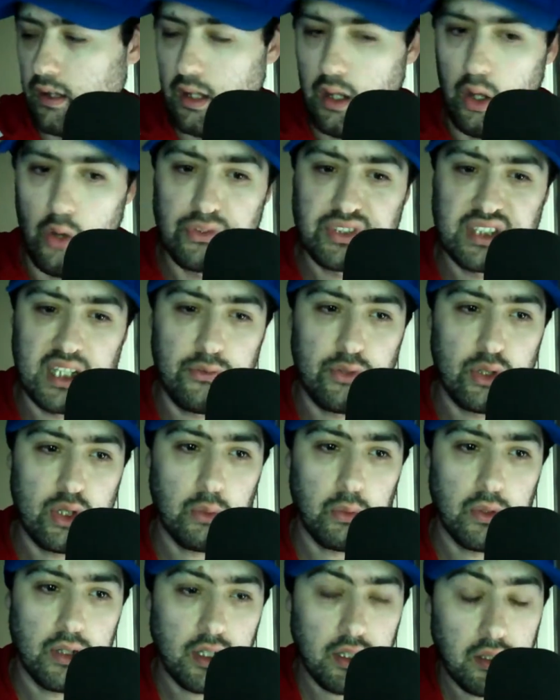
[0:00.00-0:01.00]
And obviously, if
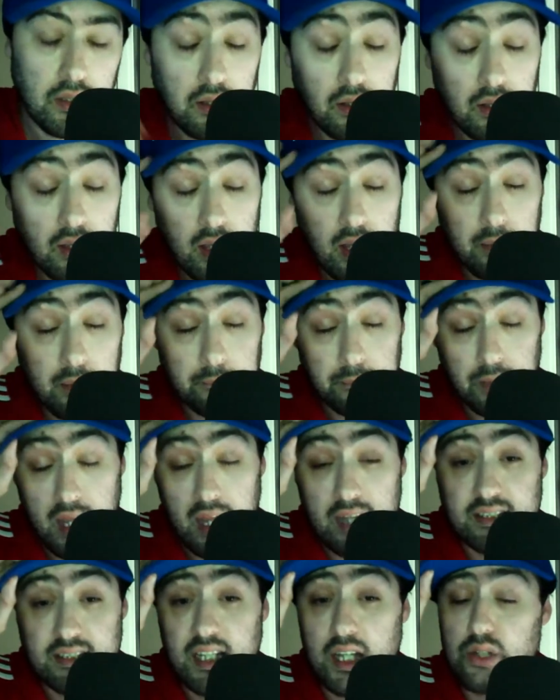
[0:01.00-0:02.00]
you do want to
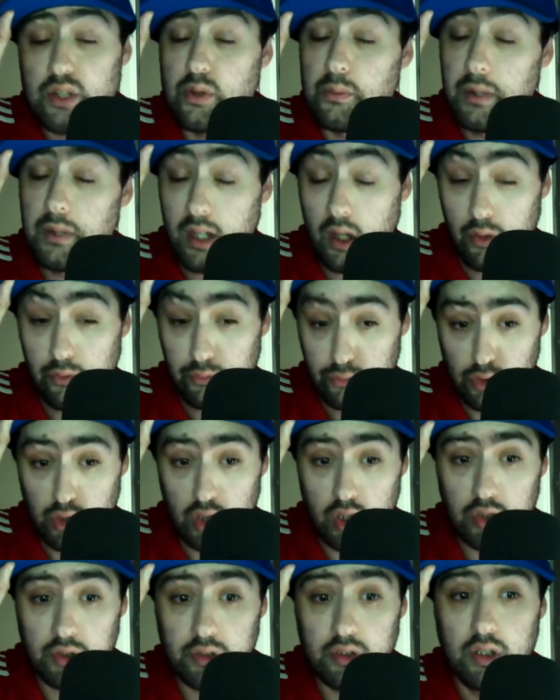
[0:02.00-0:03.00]
get in touch with me
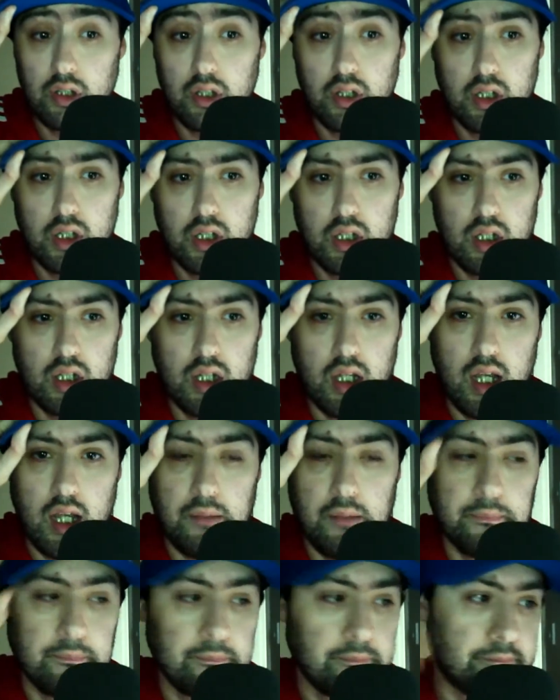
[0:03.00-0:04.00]
over on
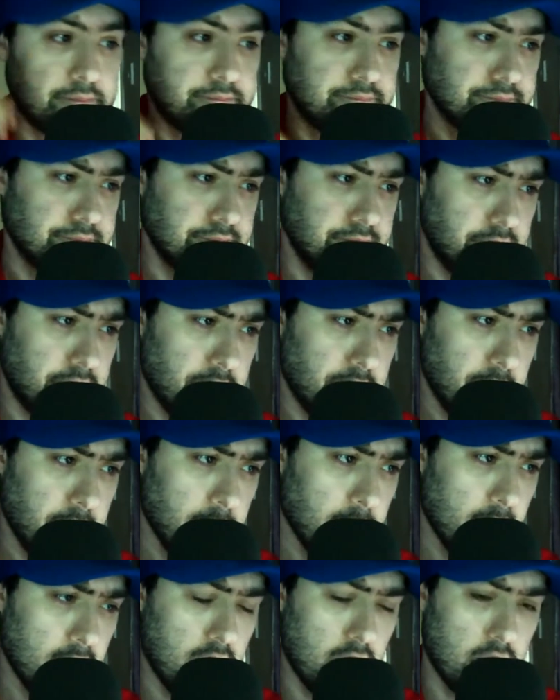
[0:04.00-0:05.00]
um,
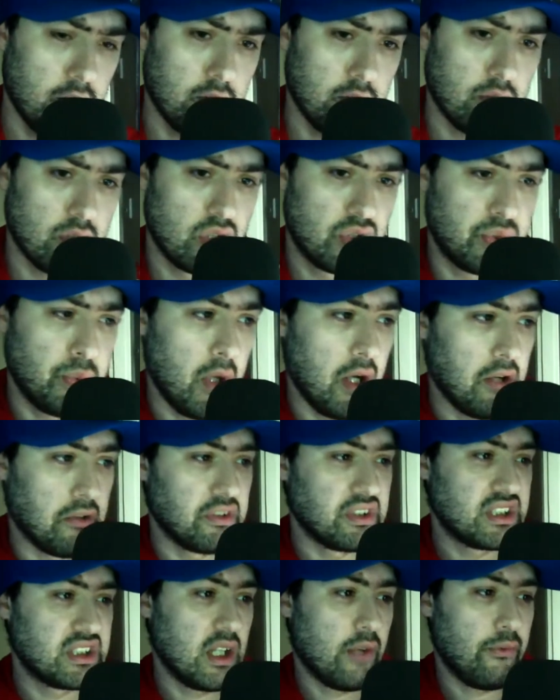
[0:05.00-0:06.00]

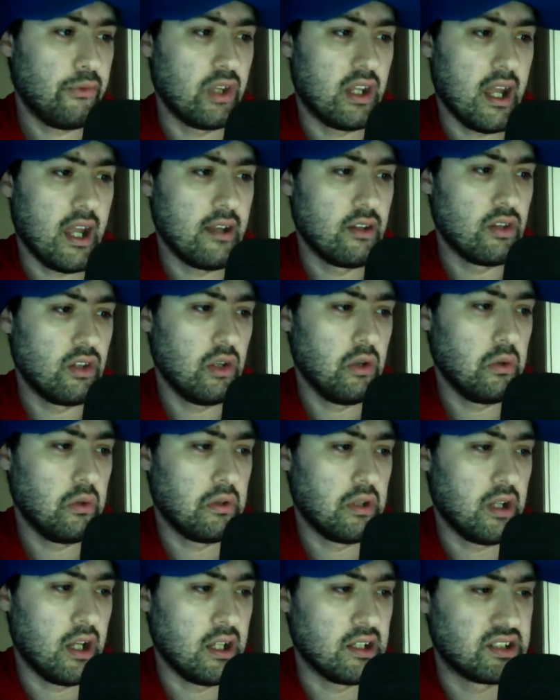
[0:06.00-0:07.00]
Twitter and stuff, you can
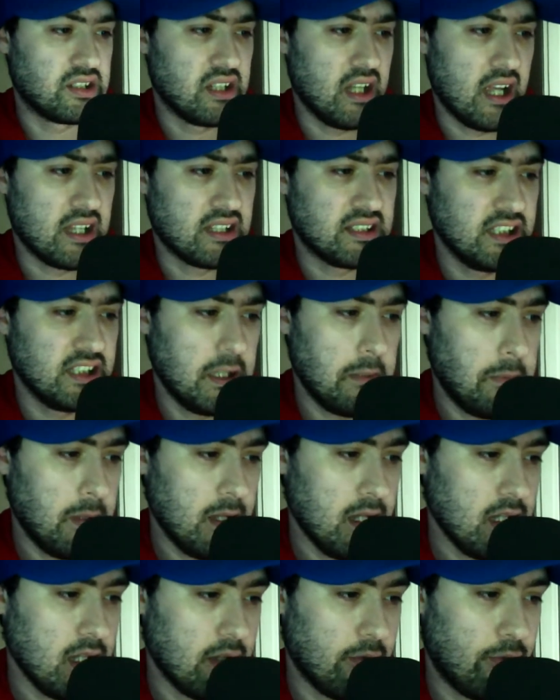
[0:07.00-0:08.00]
do. That's at
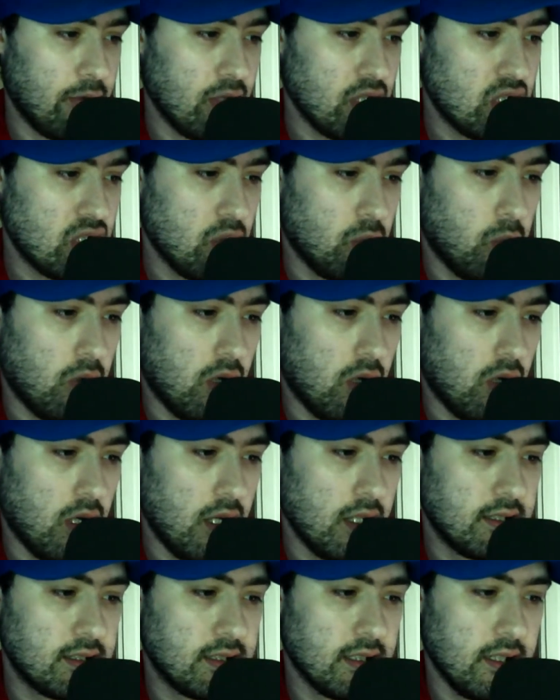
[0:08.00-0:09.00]
CMP Official
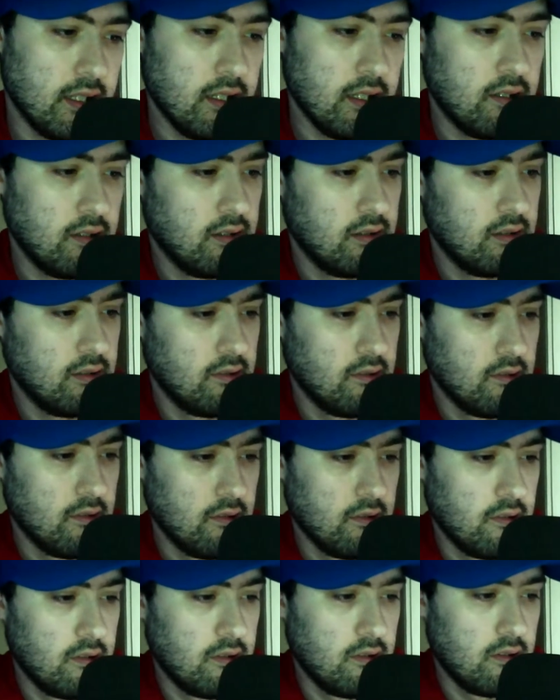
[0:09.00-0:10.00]
YT.
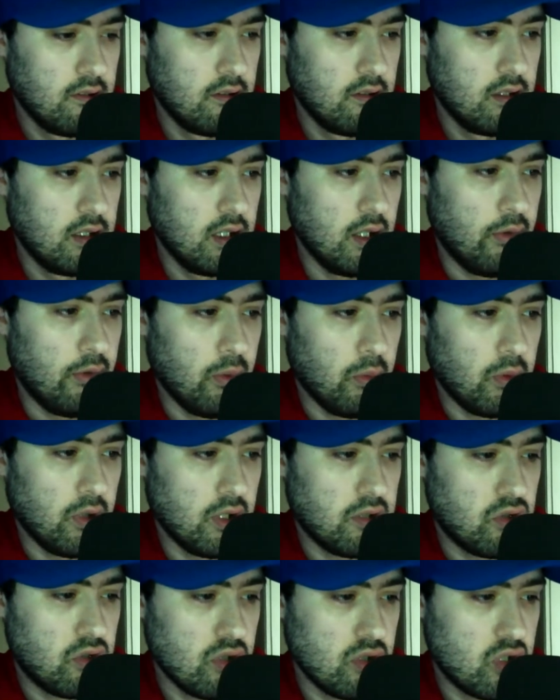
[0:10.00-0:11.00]
If you
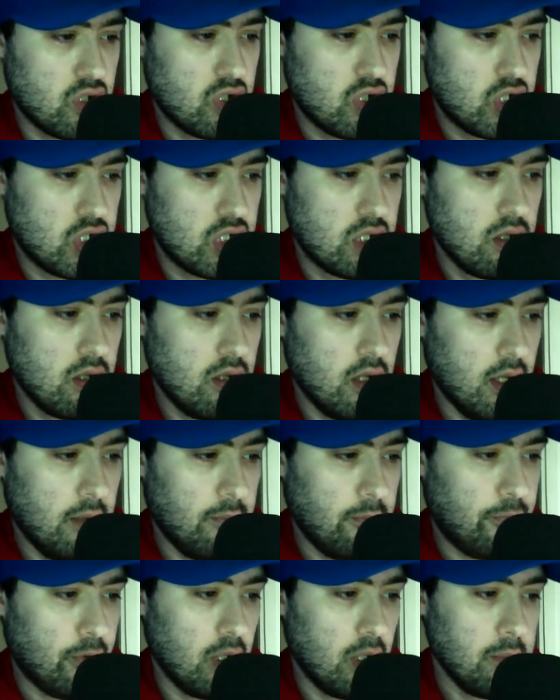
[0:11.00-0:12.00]
want
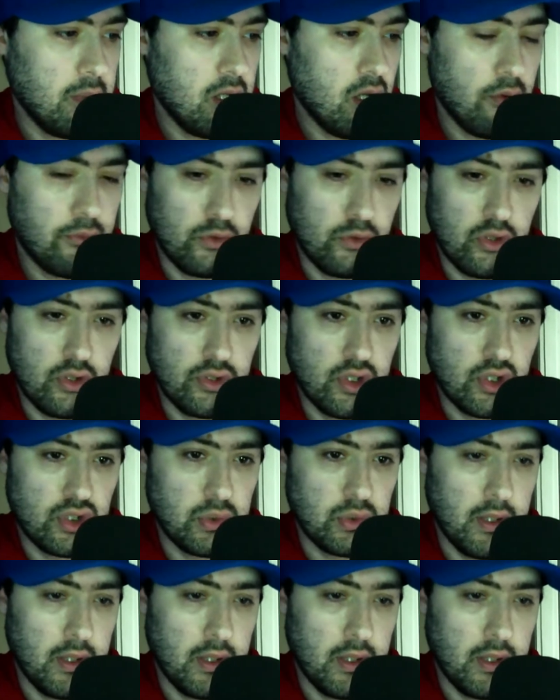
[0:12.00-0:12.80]
to follow me over on the